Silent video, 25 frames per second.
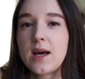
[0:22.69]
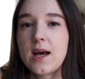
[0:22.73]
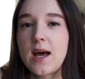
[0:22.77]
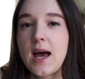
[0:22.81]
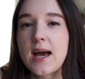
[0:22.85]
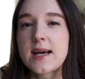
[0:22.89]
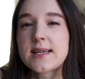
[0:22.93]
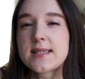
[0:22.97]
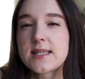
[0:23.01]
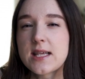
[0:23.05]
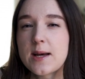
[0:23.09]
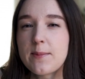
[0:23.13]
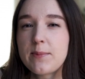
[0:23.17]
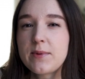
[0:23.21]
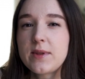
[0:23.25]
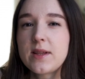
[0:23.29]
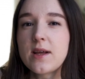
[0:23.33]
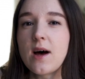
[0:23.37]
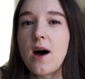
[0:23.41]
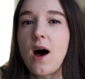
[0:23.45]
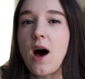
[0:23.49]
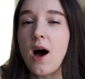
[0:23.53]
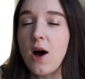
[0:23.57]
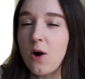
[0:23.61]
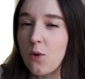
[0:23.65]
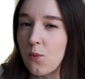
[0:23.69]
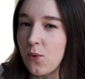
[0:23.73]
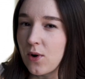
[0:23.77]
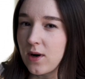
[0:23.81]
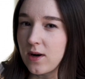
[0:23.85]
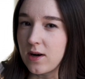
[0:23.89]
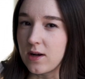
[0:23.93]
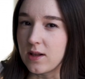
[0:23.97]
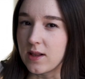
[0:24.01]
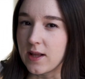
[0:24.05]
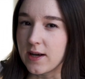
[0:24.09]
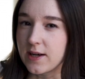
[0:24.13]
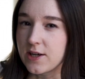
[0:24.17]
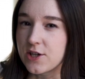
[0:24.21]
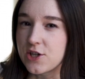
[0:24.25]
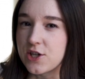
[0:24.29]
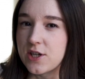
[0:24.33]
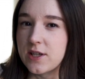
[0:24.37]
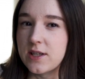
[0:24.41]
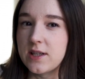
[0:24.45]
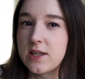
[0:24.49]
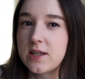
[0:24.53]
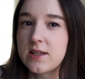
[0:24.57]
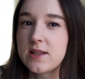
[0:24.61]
except Aqua collection.